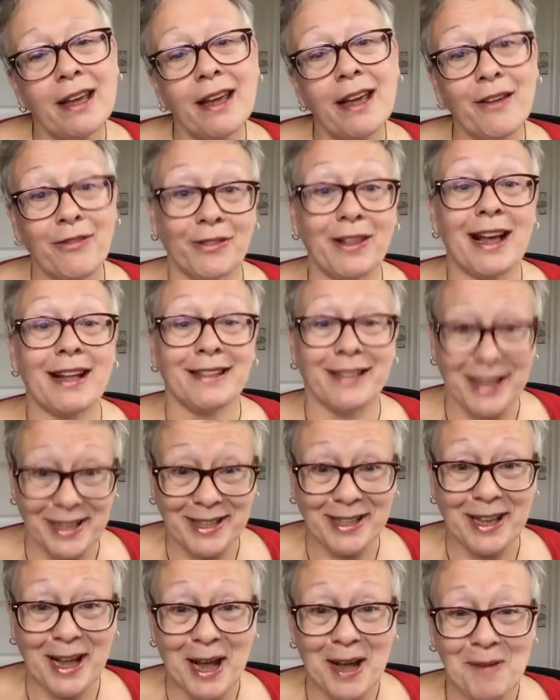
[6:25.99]
If that
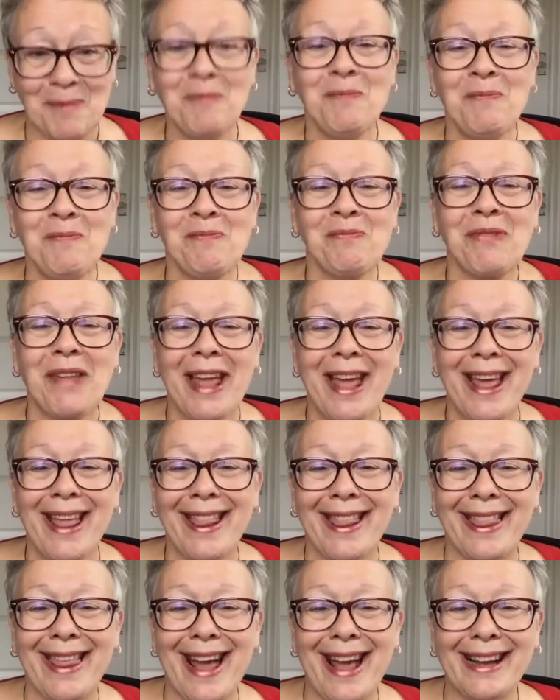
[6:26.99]
doesn't happen,
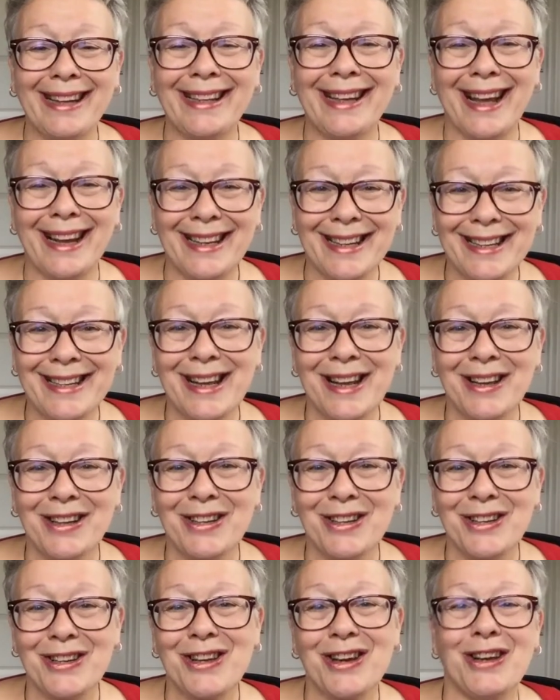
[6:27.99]
then get in
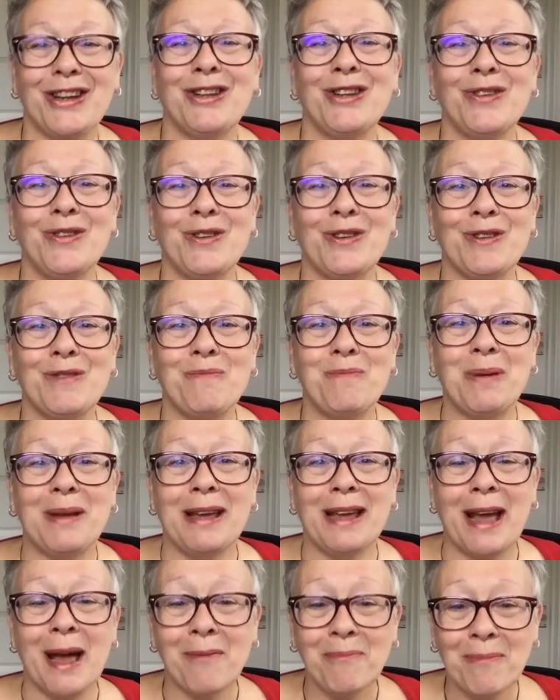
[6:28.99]
touch. You can
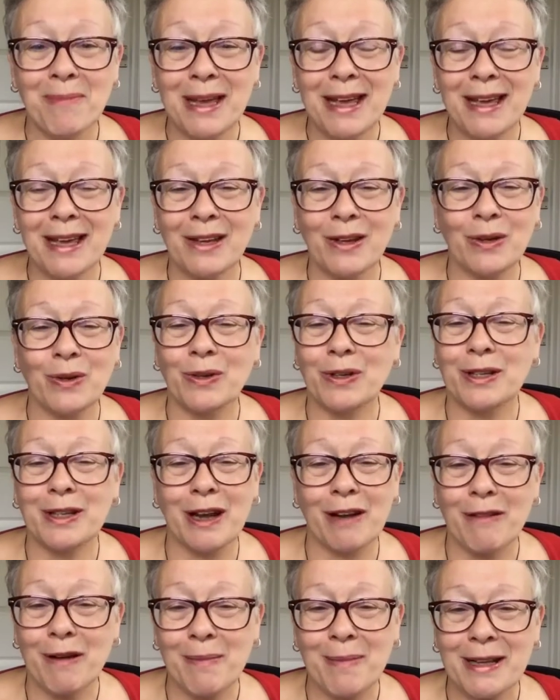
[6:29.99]
PM me, you can
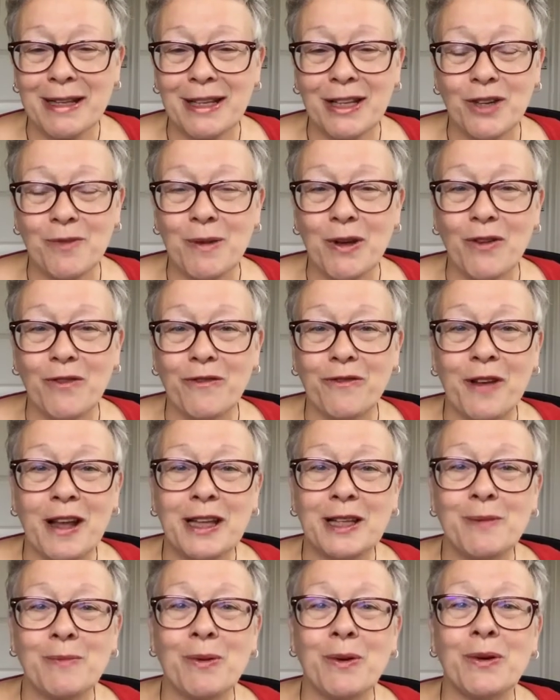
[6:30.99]
direct message me on
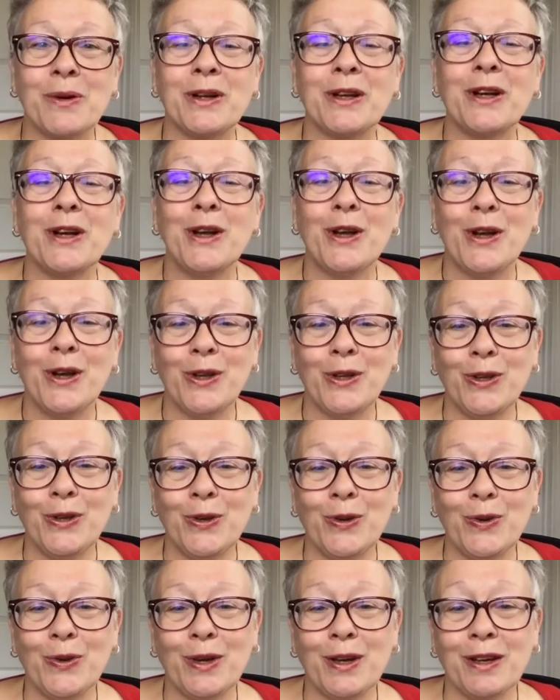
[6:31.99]
Facebook,
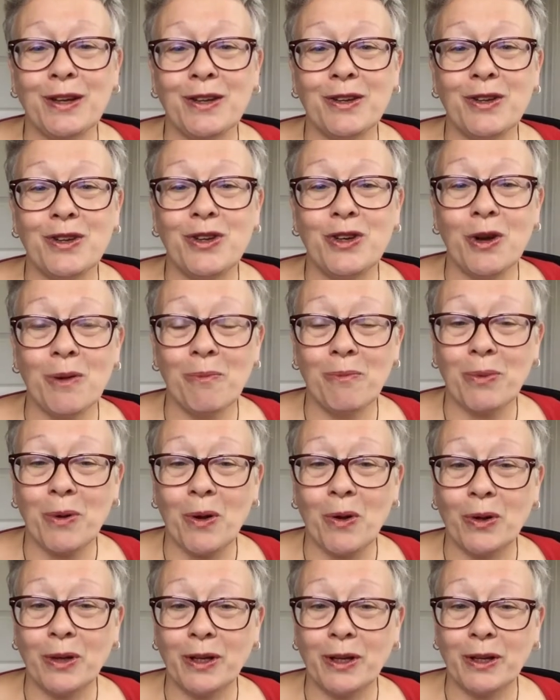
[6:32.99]
you can jump
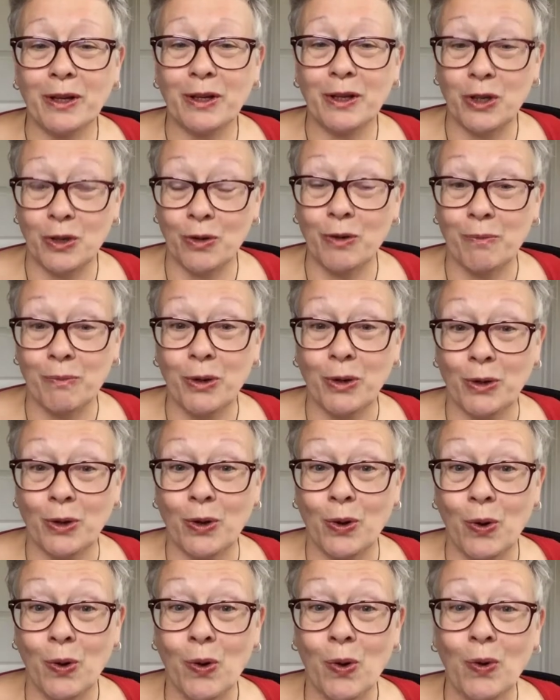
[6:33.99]
on a, you can book a
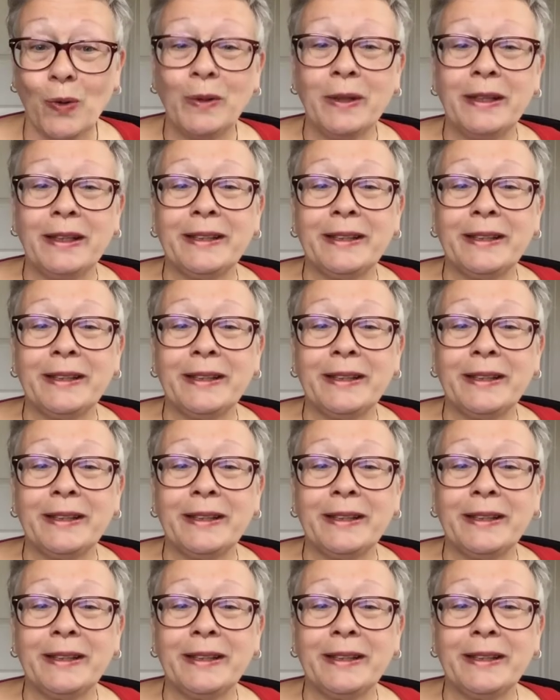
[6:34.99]
call,